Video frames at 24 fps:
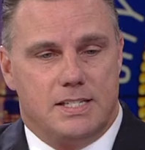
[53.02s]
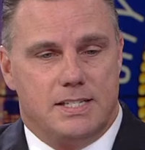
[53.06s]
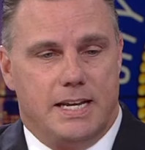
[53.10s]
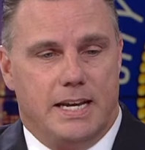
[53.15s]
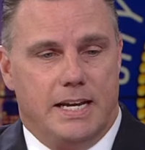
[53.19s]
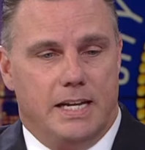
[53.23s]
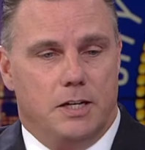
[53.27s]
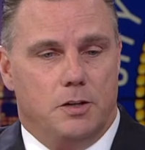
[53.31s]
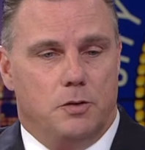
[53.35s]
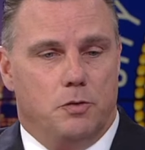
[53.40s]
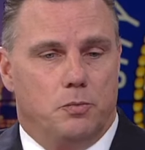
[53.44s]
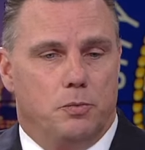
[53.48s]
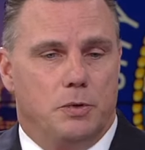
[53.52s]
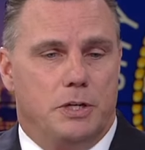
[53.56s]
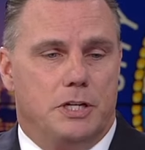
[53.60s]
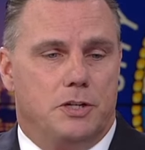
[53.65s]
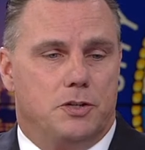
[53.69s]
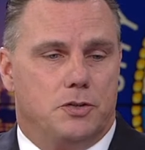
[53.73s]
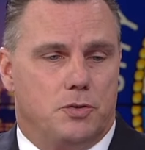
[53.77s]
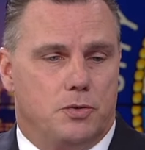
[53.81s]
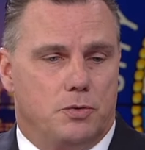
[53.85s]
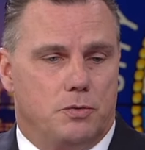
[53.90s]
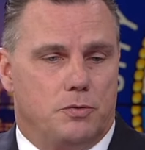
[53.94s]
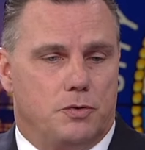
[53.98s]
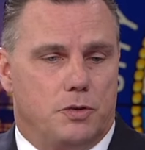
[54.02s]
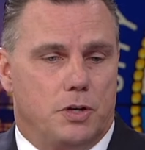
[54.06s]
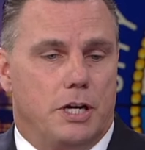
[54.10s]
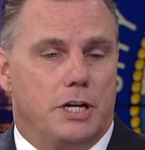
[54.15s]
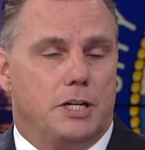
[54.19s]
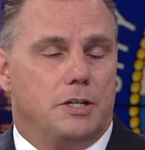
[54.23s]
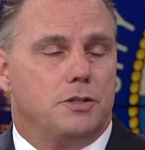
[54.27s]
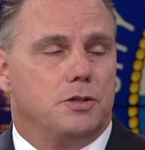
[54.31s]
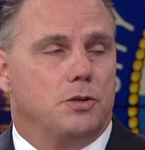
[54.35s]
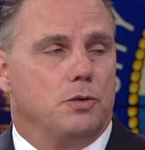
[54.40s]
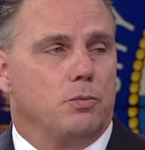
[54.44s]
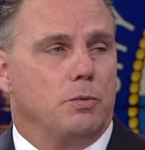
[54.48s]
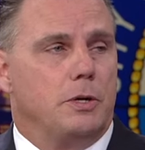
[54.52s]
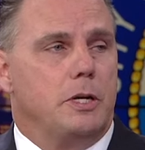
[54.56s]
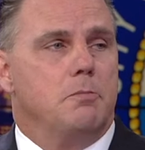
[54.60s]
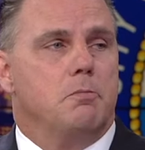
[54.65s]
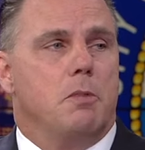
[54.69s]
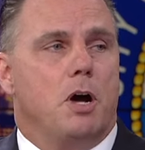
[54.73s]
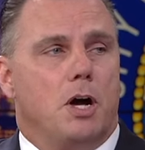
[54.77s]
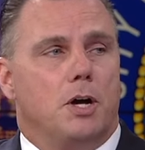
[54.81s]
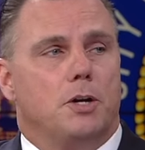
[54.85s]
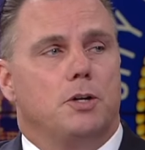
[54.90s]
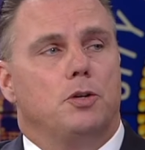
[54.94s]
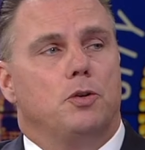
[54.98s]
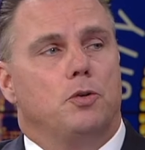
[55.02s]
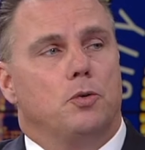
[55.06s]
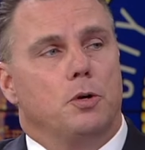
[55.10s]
state trying to remodel